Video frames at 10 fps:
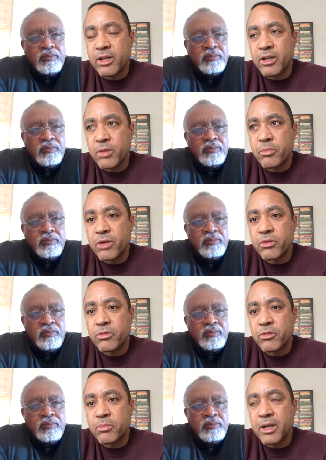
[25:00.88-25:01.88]

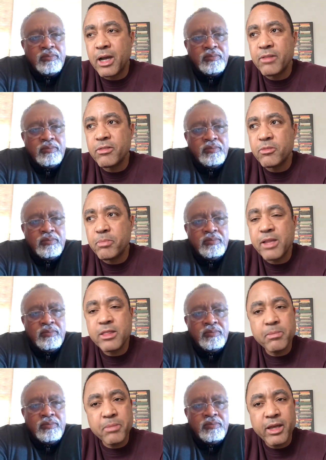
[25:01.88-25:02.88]
Speaker 1: preferences. But I suspect they
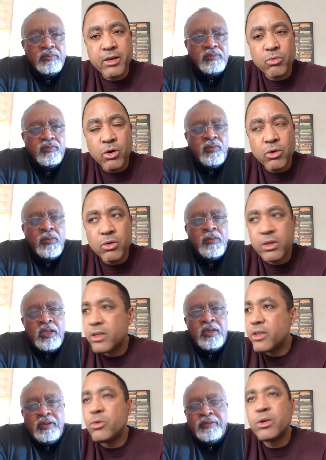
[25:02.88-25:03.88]
play a role, and
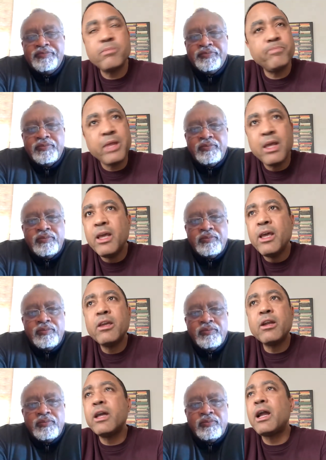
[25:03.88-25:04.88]
you can, you know,
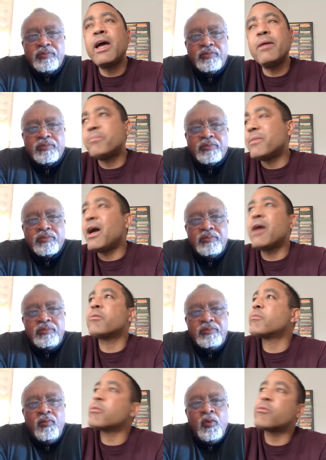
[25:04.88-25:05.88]
and I, I
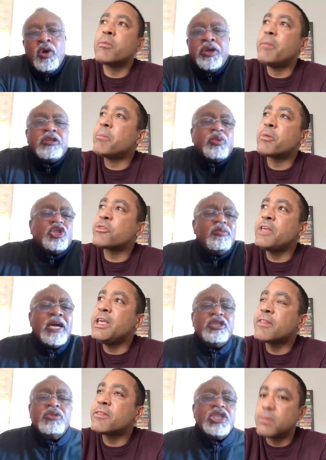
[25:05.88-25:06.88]
remember. Well, here's what you
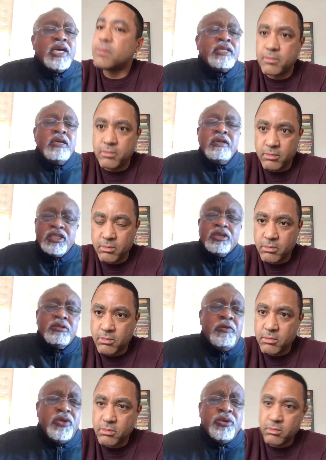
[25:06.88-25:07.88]
might
Speaker 2: do, John.
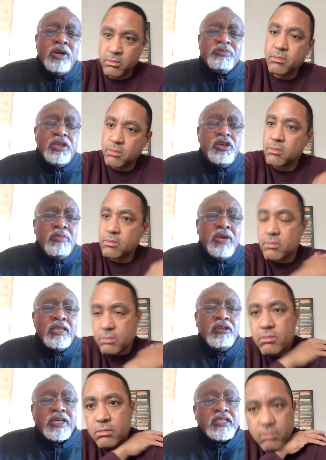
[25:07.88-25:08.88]
Excuse me for interrupting. You
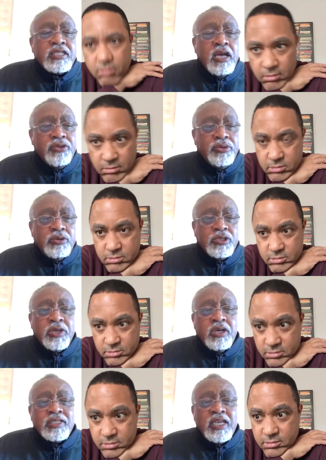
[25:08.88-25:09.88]
might look at Southerners
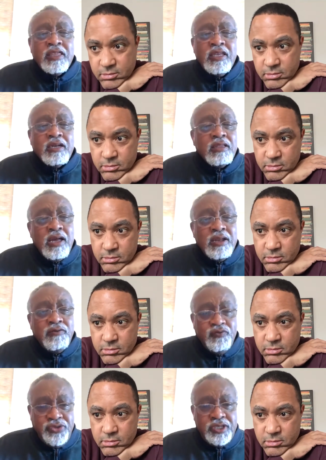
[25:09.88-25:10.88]
because I think a lot
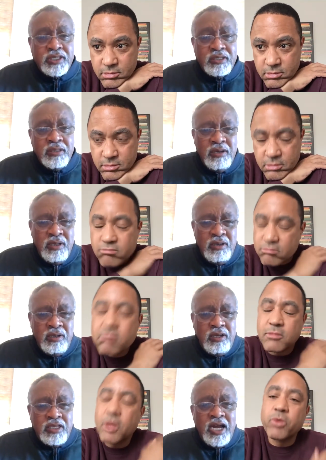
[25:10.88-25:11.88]
of this
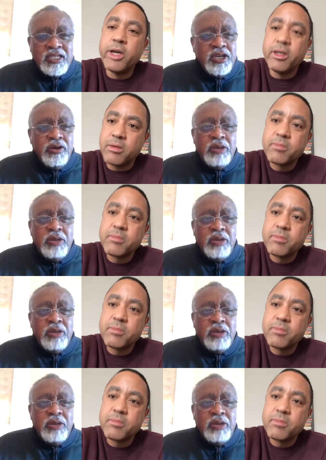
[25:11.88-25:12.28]
right. dietary